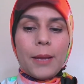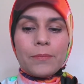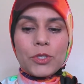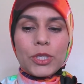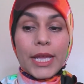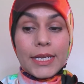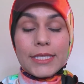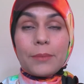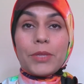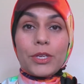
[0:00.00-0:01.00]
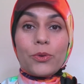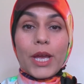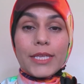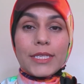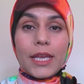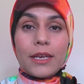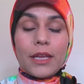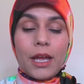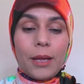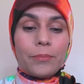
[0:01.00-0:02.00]
So that is something you guys can
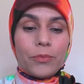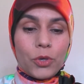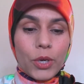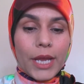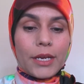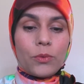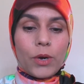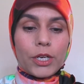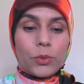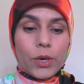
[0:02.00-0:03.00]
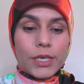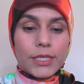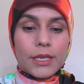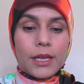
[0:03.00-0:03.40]
look at and work towards.